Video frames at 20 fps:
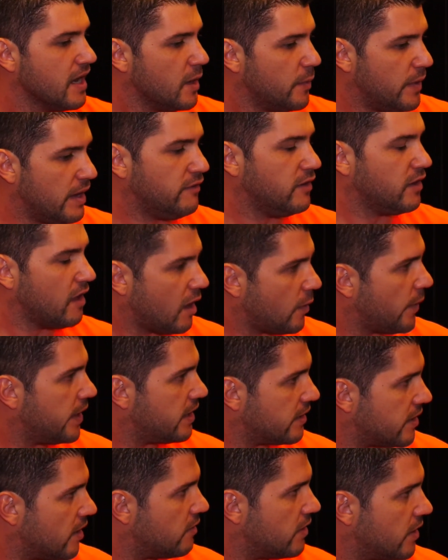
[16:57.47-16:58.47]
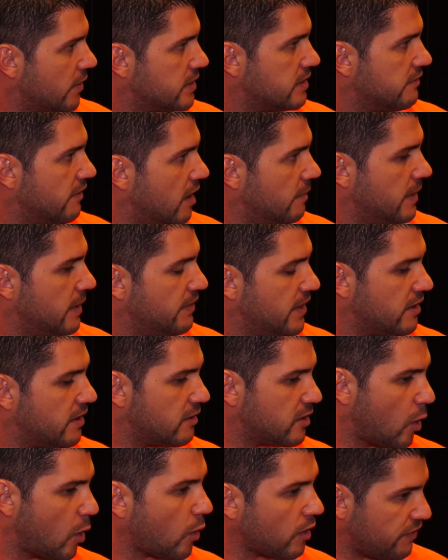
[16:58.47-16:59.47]
We have a long way to go though in development. There
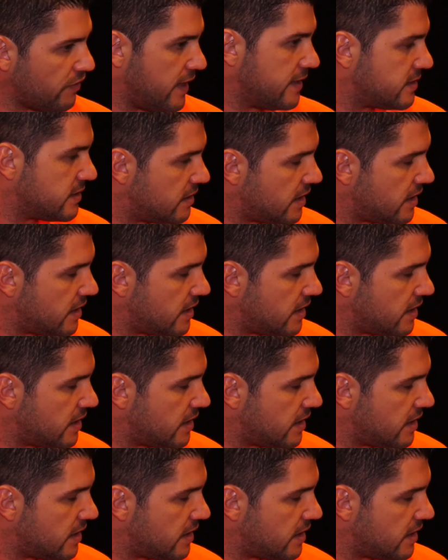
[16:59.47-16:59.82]
are core things